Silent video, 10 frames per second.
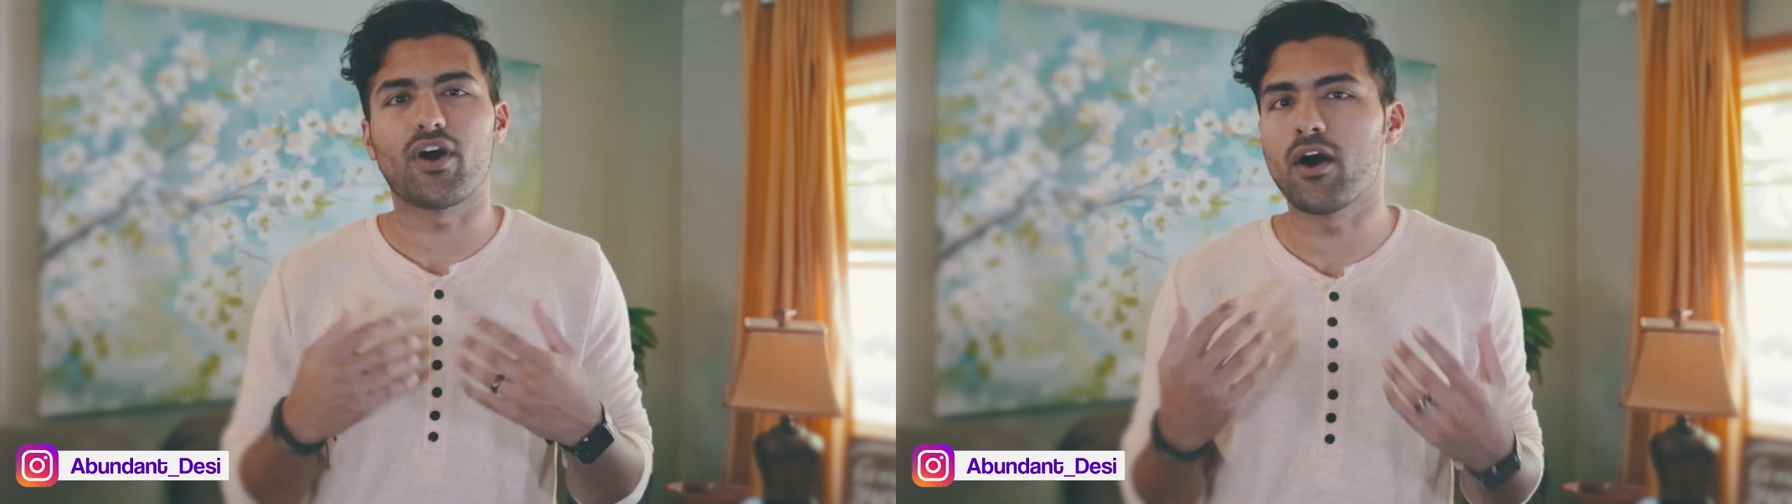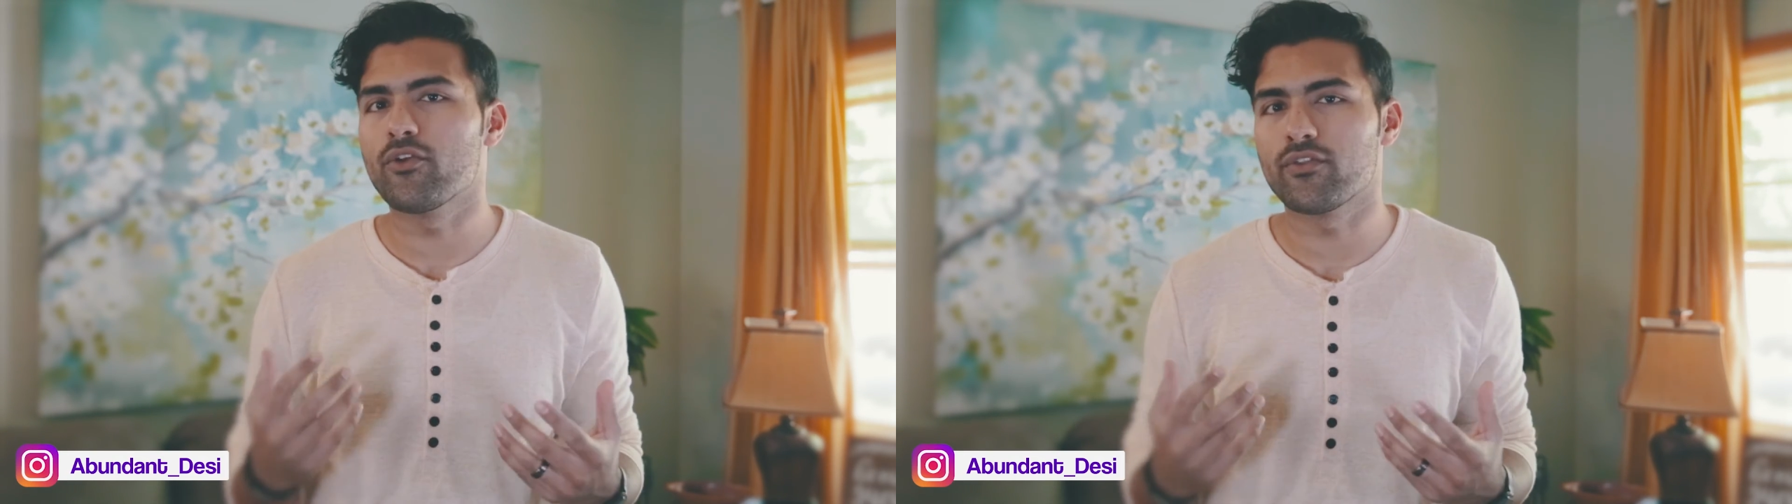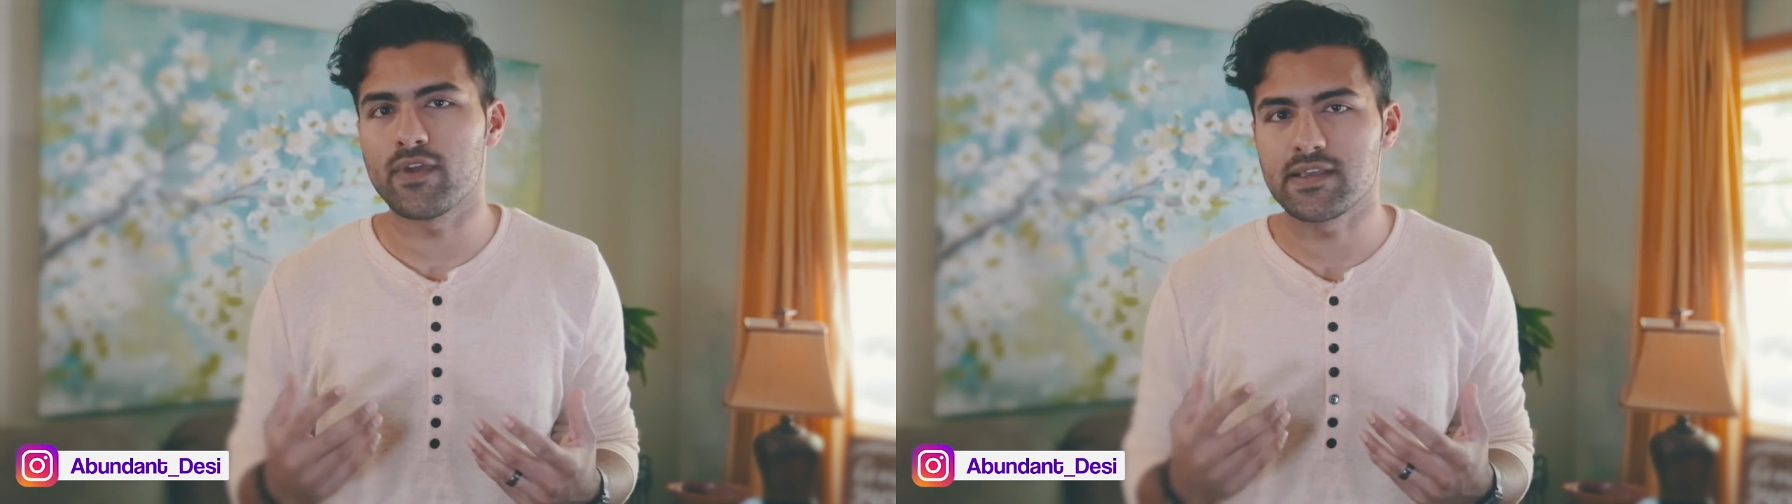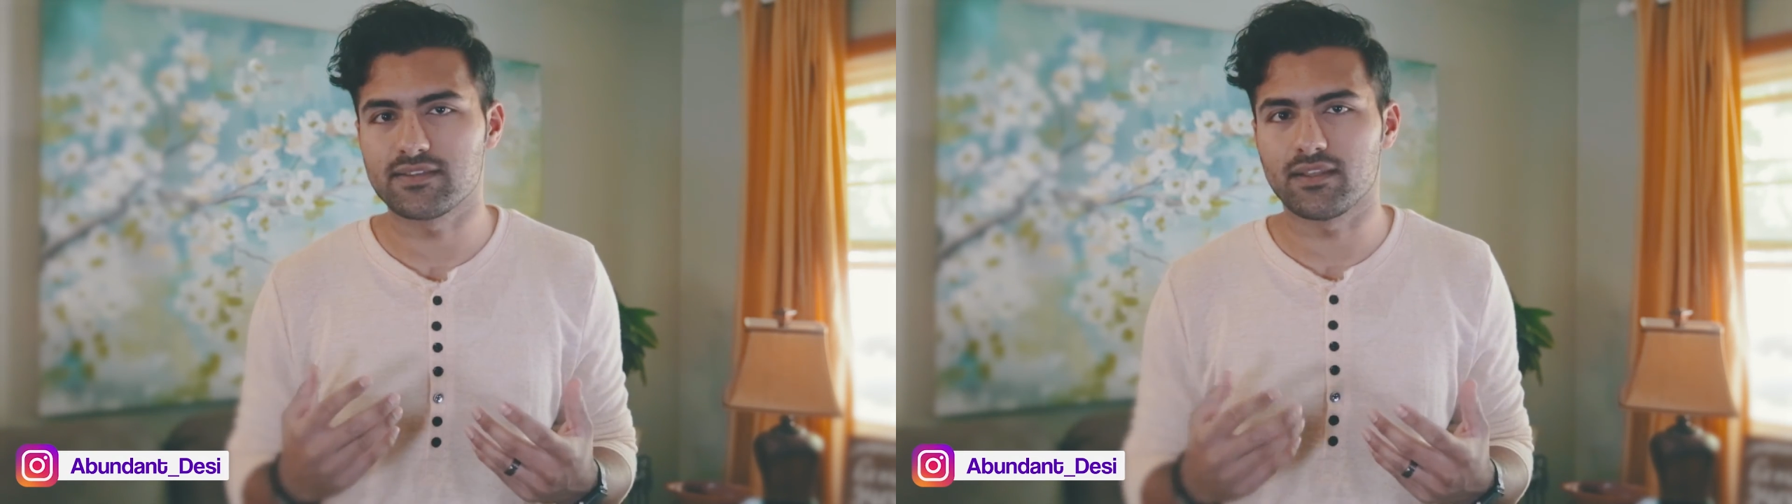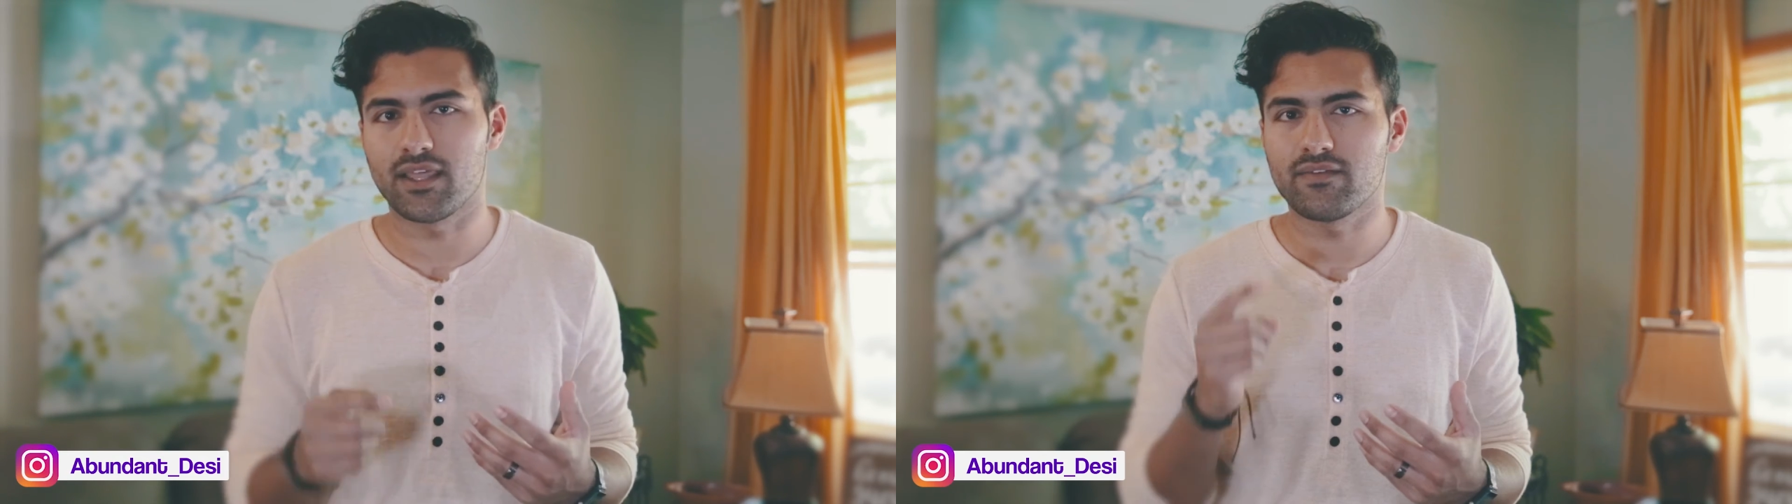other
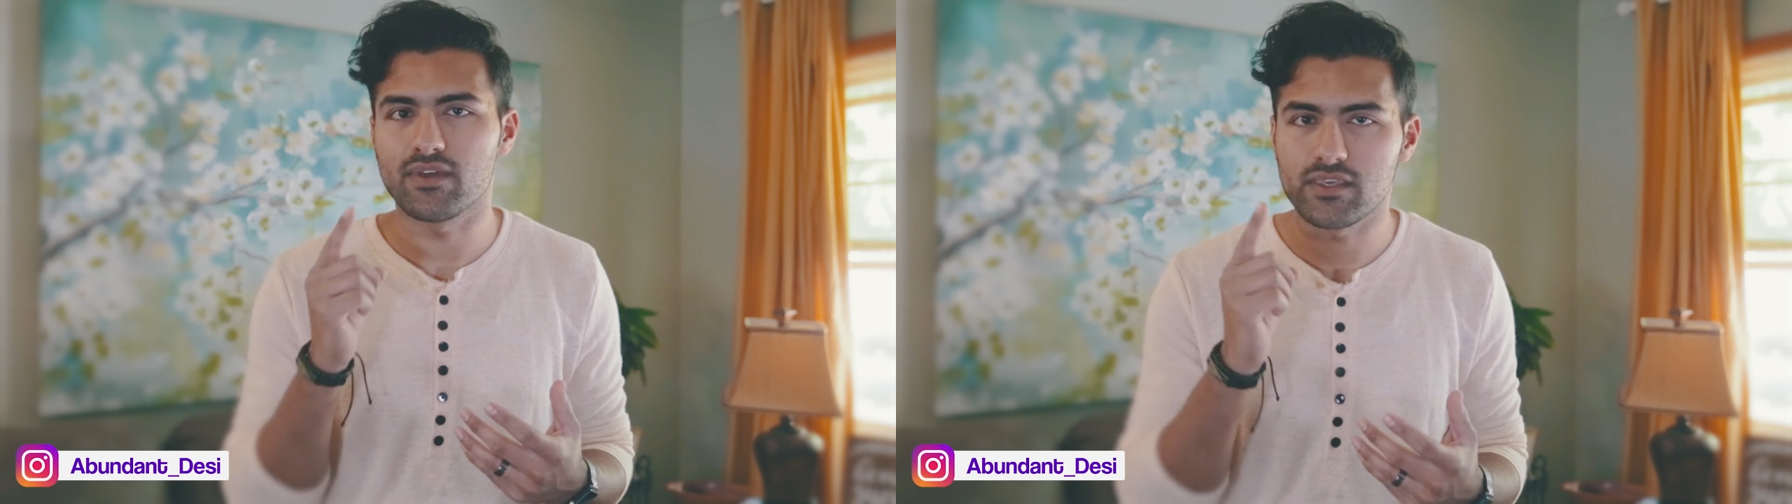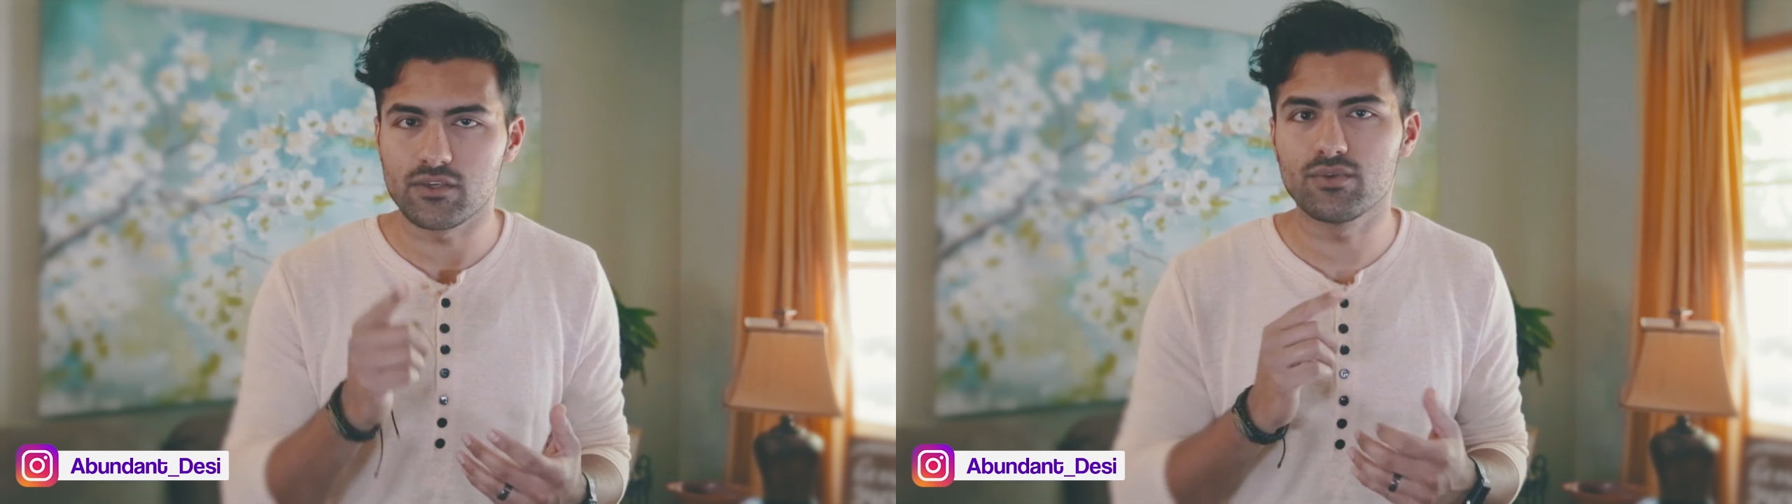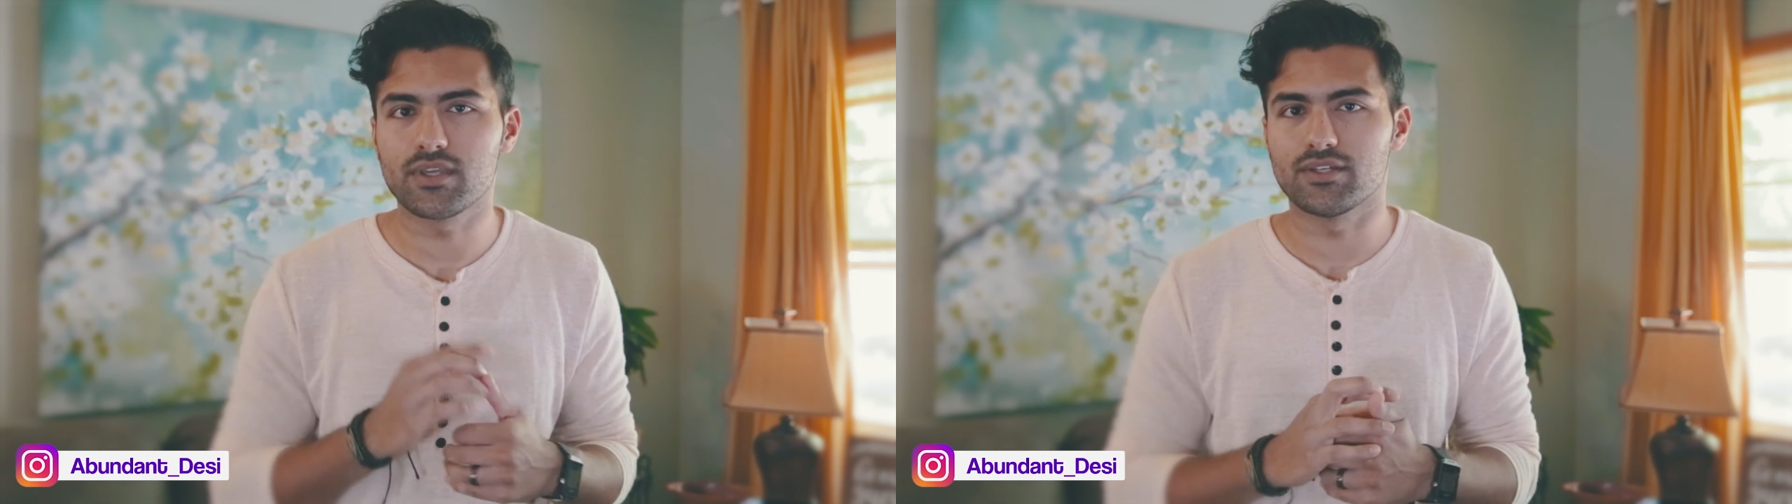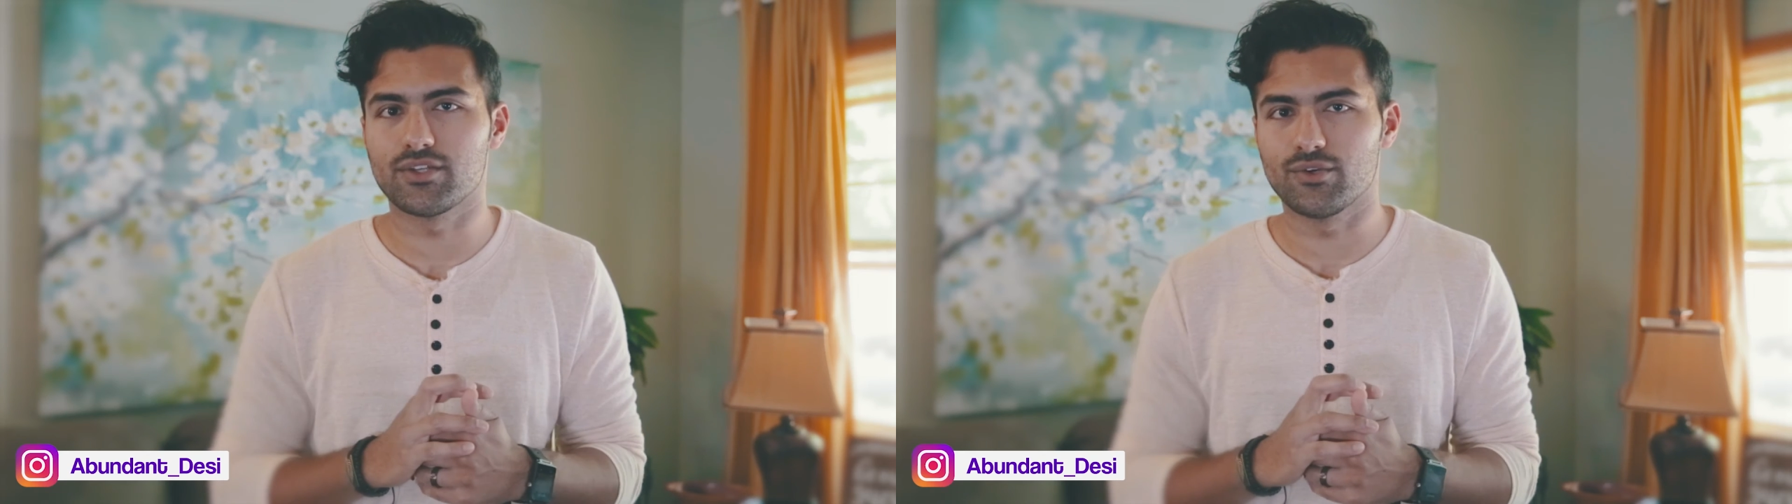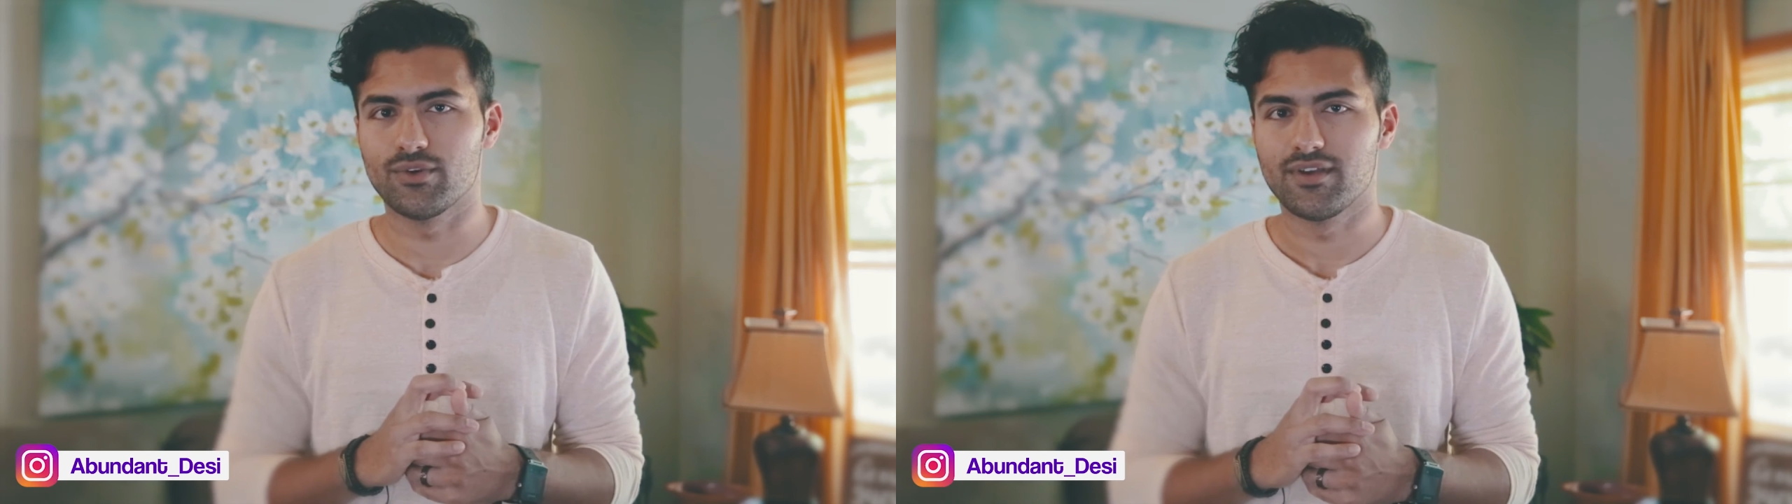things in life that you can
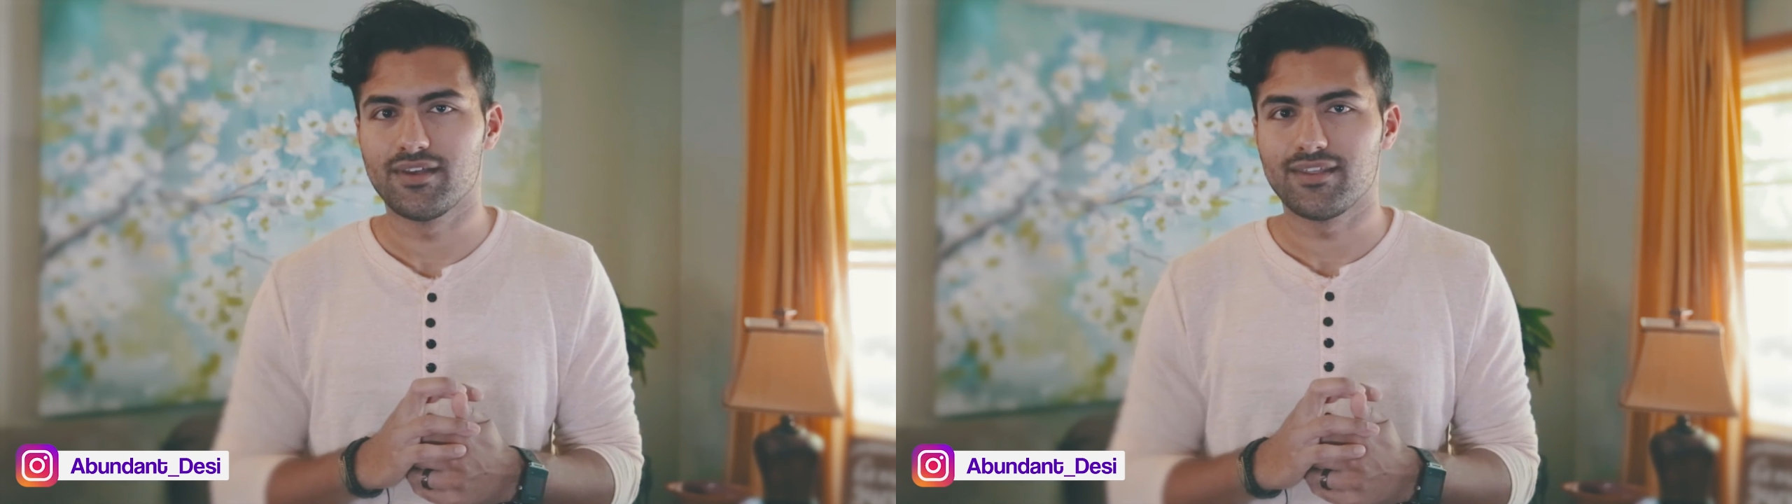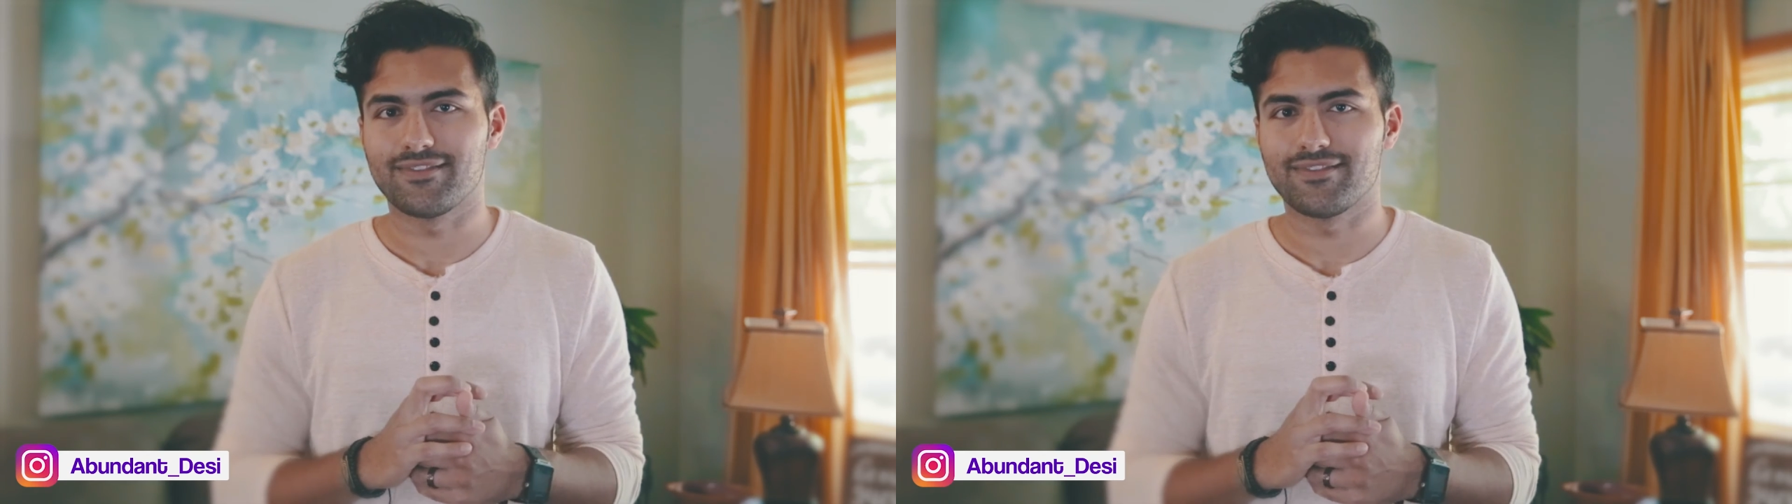do